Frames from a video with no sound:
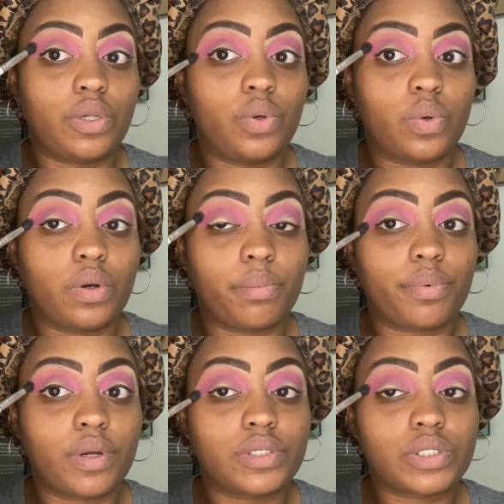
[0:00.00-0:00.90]
your
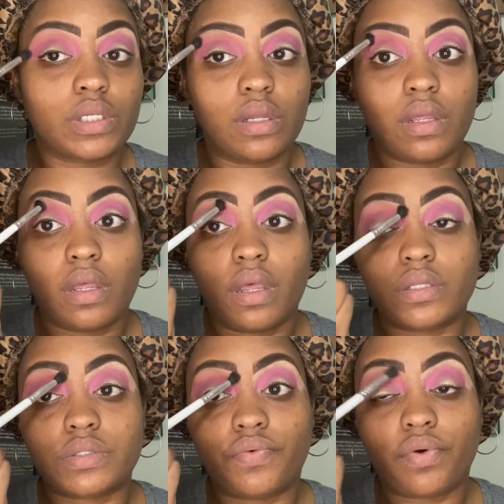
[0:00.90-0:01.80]
brush
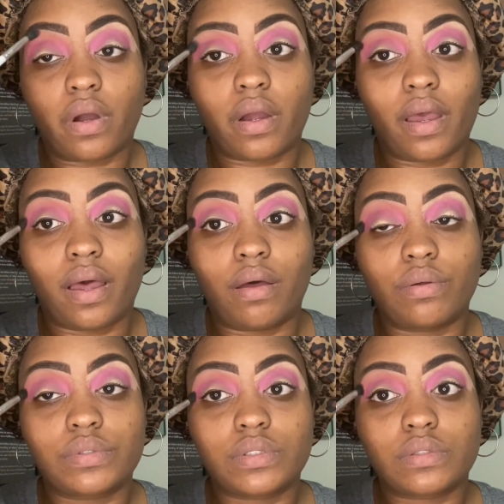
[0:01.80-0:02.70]
as far
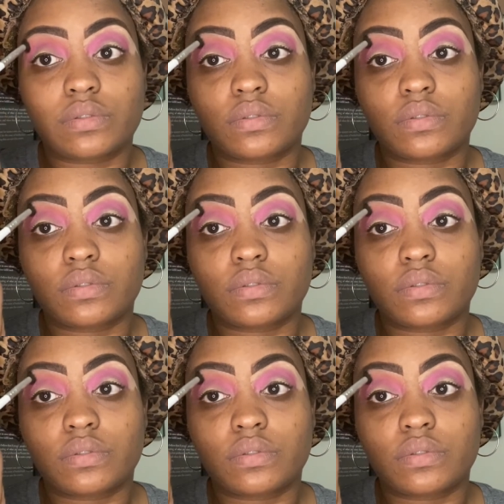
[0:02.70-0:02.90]
out